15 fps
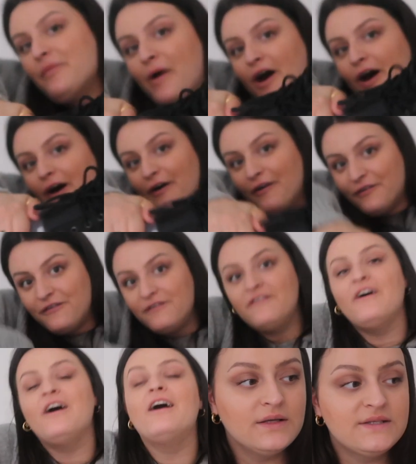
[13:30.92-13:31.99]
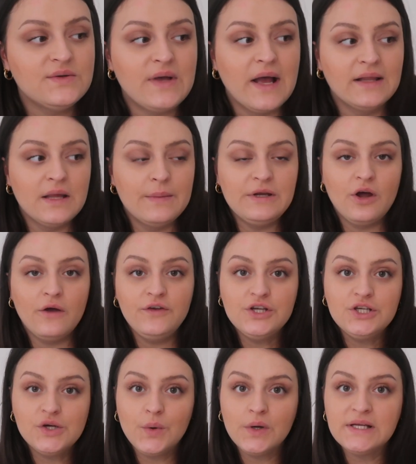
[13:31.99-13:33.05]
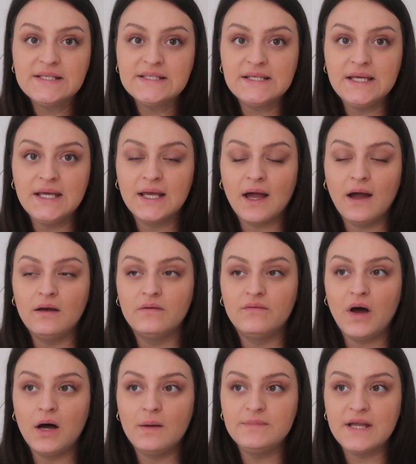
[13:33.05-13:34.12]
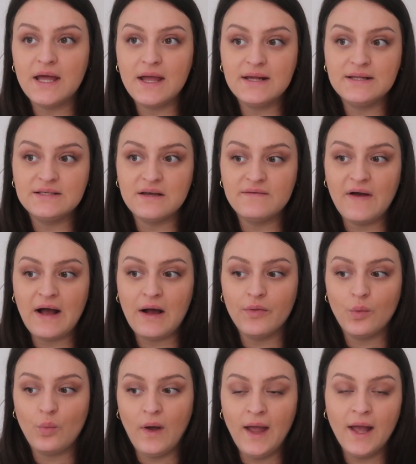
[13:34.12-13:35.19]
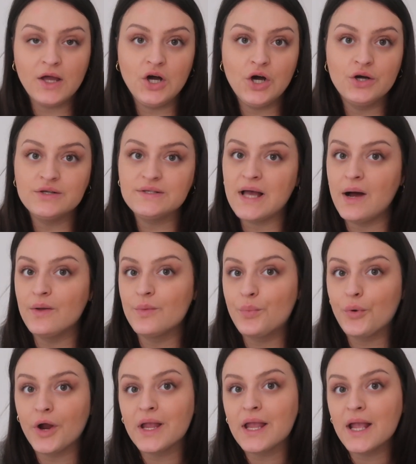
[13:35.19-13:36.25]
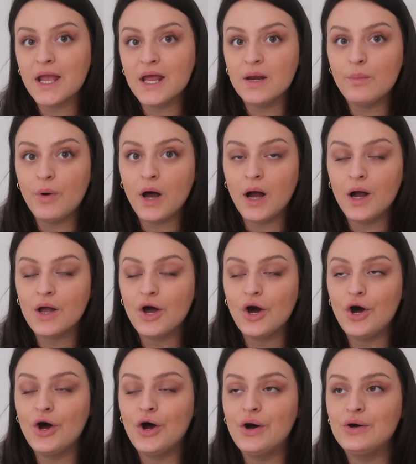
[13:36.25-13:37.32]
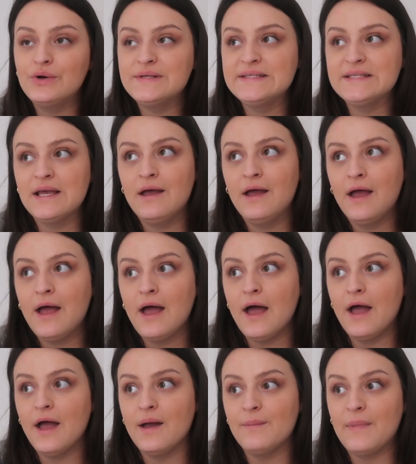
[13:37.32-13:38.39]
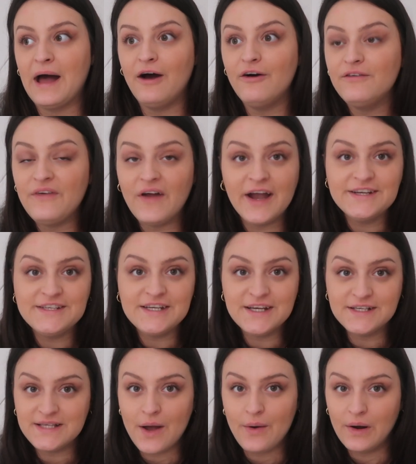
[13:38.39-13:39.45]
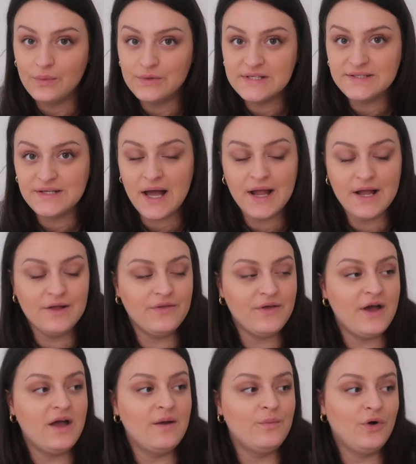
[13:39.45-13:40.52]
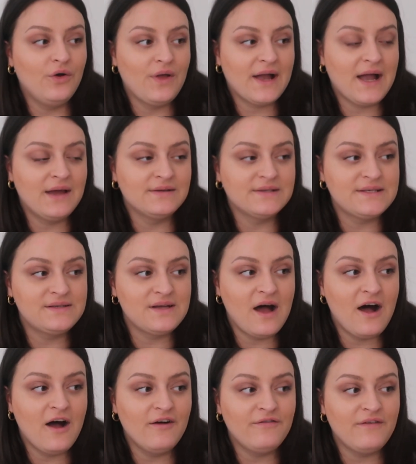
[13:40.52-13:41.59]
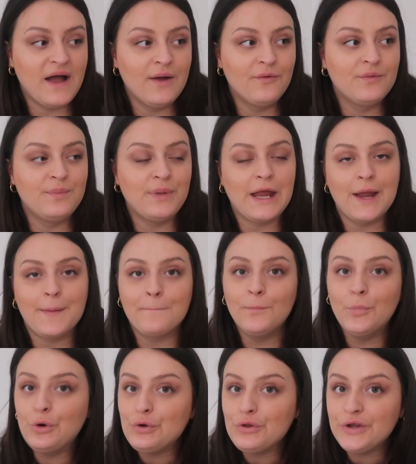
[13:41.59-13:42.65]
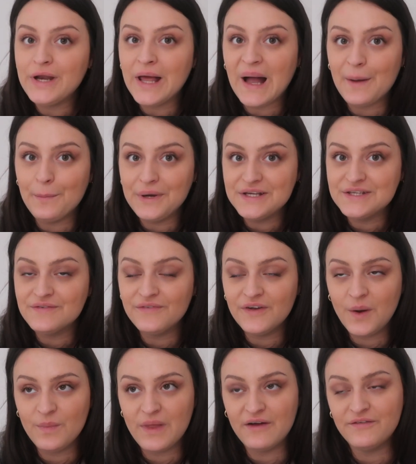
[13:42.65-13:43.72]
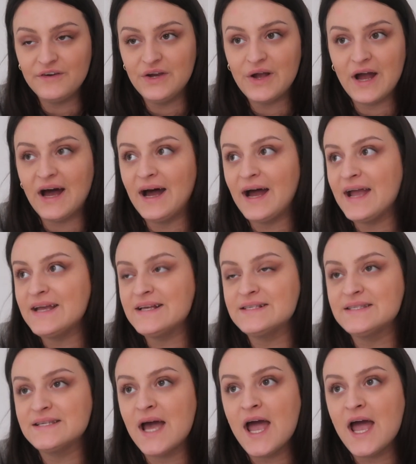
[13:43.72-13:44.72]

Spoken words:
them off. So yeah, let me know if you do want to see kind of updates of how the wear goes, how the breaking in part goes, outfit ideas, how I would style them, all that kind of stuff. I would be more than happy to film that for you guys.